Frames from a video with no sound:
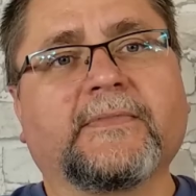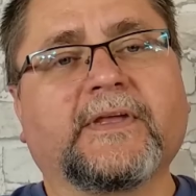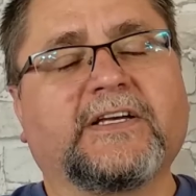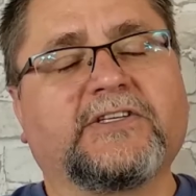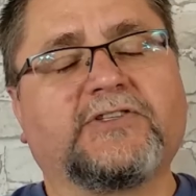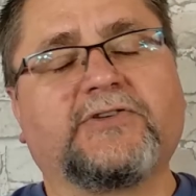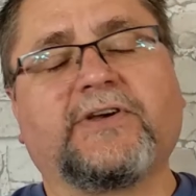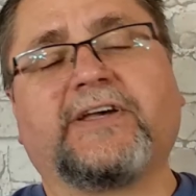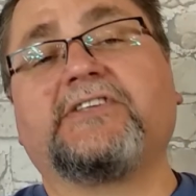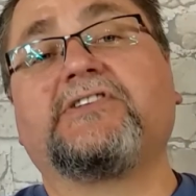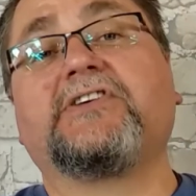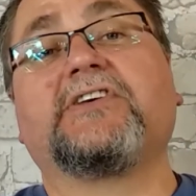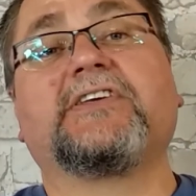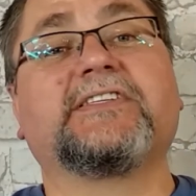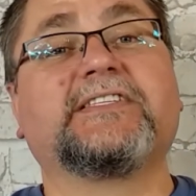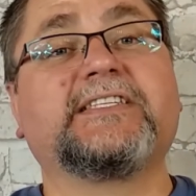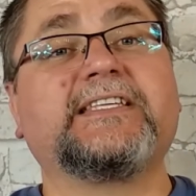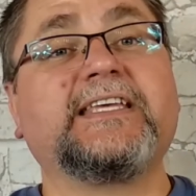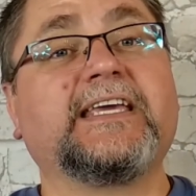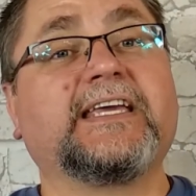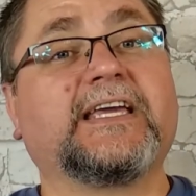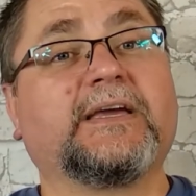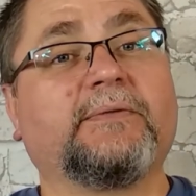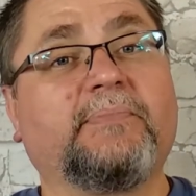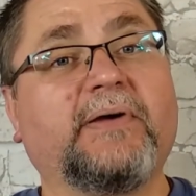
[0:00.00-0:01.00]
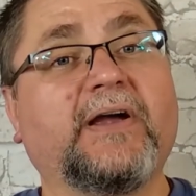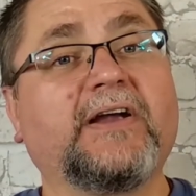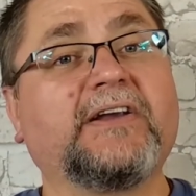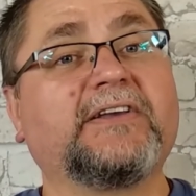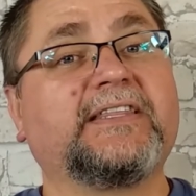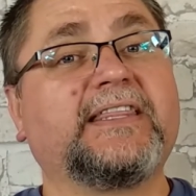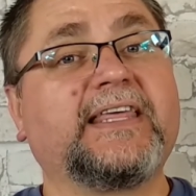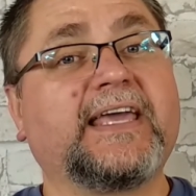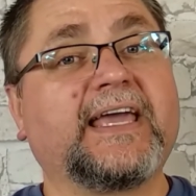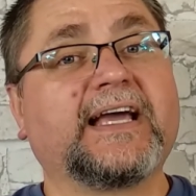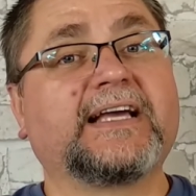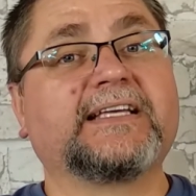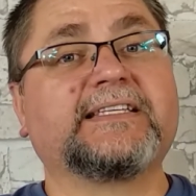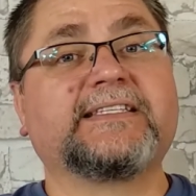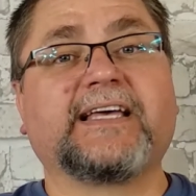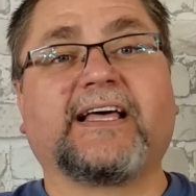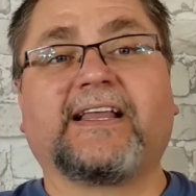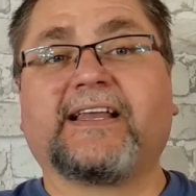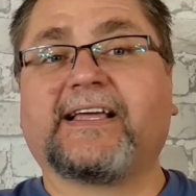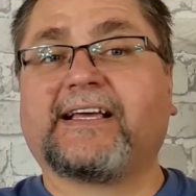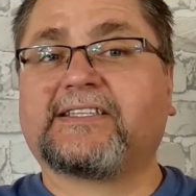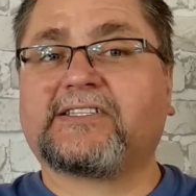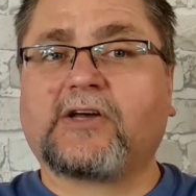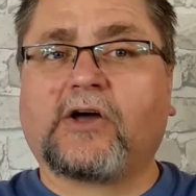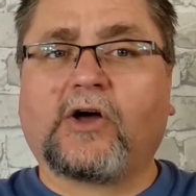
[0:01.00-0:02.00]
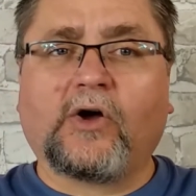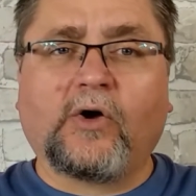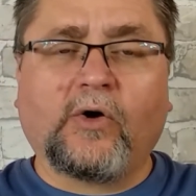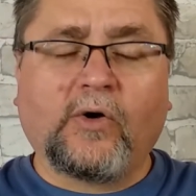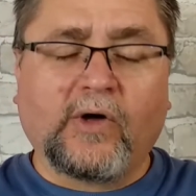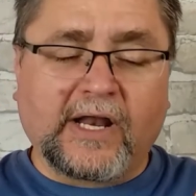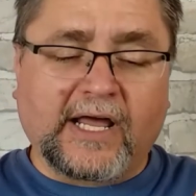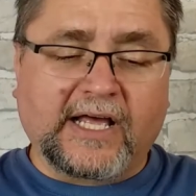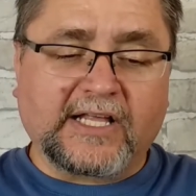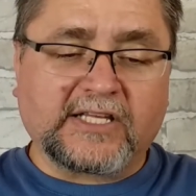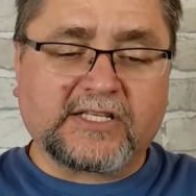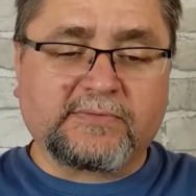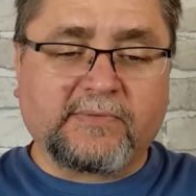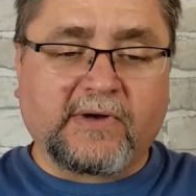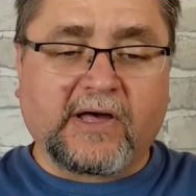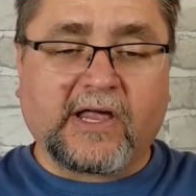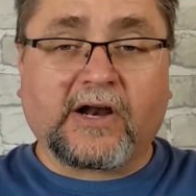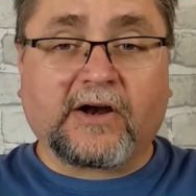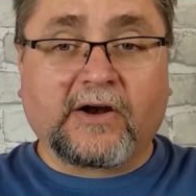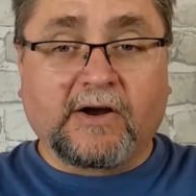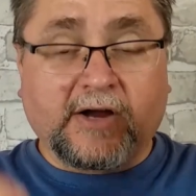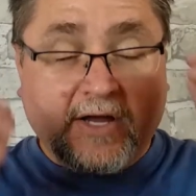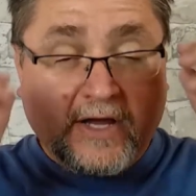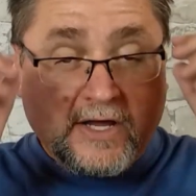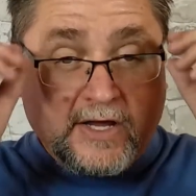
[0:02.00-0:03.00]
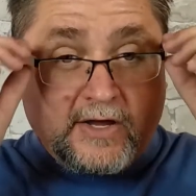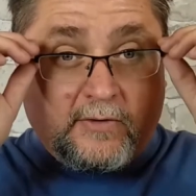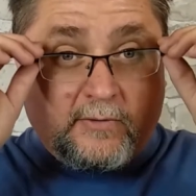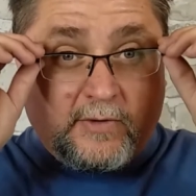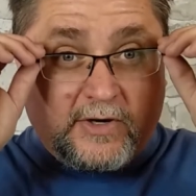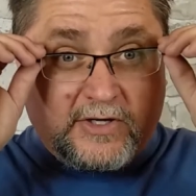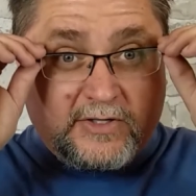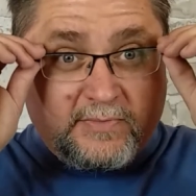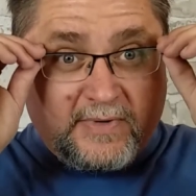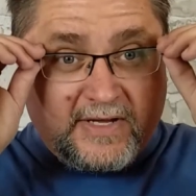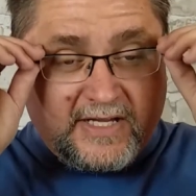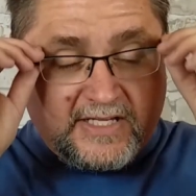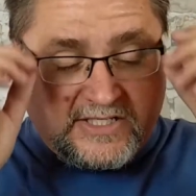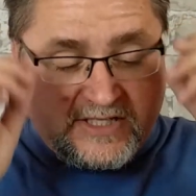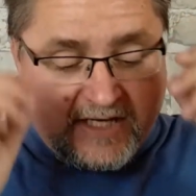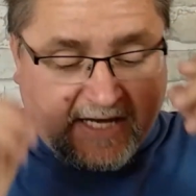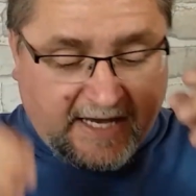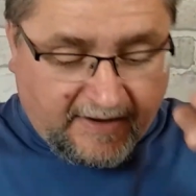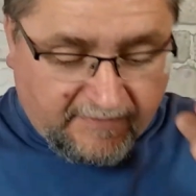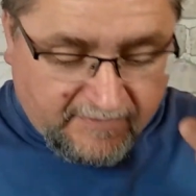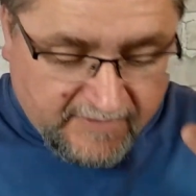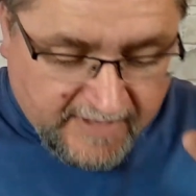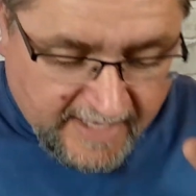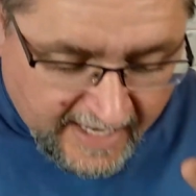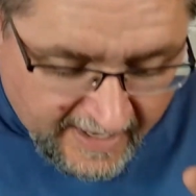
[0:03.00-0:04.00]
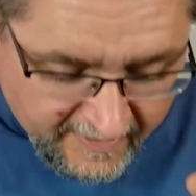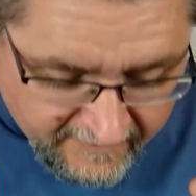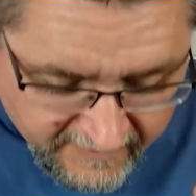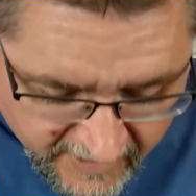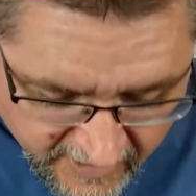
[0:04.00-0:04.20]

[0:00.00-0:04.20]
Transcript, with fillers: So as you can see, compared to the XL, it's a whole lot smaller, which means you have to have